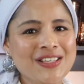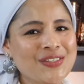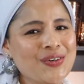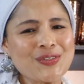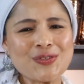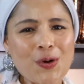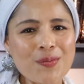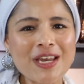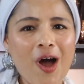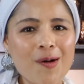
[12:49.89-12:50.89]
So
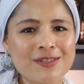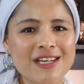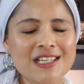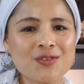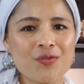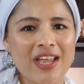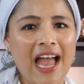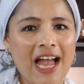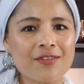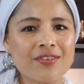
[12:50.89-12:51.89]
many options we
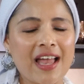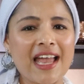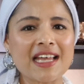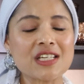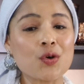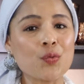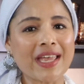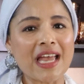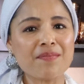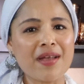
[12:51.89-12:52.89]
have, and we
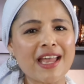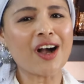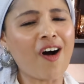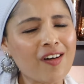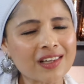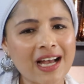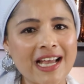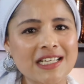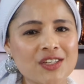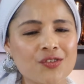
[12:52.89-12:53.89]
can make all
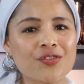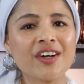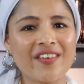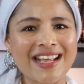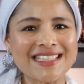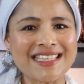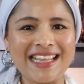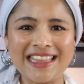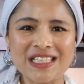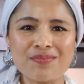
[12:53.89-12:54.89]
kinds of drinks
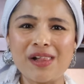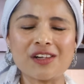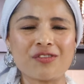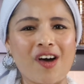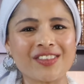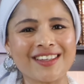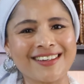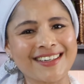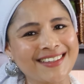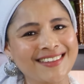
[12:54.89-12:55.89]
in this milk
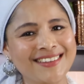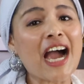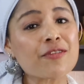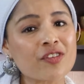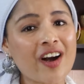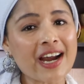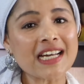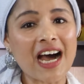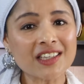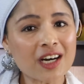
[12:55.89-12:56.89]
frother. I've tried
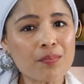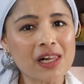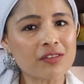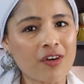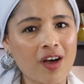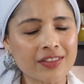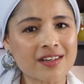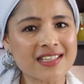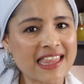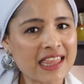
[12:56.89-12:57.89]
other milk
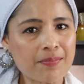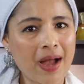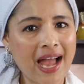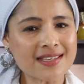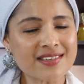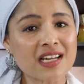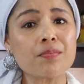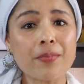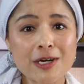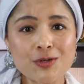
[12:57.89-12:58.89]
frothers in the past.
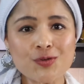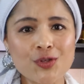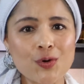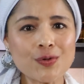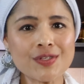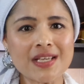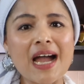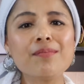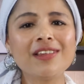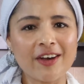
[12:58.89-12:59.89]
Compared to those,
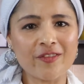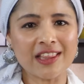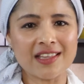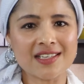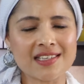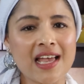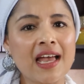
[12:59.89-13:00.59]
I'm loving this.